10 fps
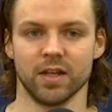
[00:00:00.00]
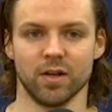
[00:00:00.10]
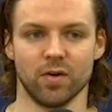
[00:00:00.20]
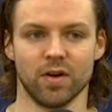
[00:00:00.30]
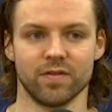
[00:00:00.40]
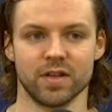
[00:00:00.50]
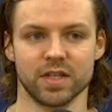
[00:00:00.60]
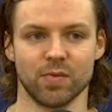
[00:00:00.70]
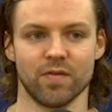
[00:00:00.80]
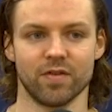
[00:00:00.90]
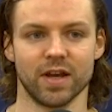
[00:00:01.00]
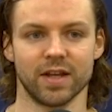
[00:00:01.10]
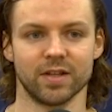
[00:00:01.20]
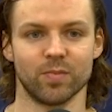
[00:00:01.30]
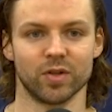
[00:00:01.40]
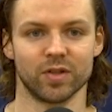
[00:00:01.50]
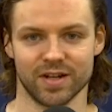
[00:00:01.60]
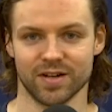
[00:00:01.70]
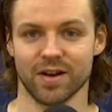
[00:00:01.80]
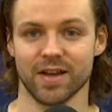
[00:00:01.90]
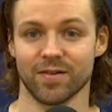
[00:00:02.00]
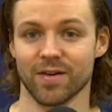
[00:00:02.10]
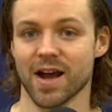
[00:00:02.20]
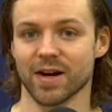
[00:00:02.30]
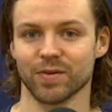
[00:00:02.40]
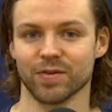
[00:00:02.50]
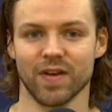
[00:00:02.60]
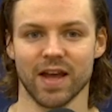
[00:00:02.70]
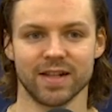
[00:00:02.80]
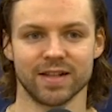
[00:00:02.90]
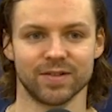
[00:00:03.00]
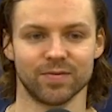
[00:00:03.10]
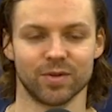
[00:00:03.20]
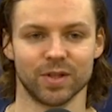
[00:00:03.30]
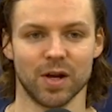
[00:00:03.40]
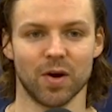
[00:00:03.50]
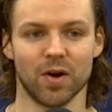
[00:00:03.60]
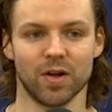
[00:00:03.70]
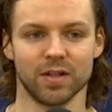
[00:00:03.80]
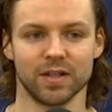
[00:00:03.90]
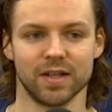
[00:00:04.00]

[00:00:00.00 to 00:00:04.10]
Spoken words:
You know, obviously we haven't had the ability to interact with fans at all.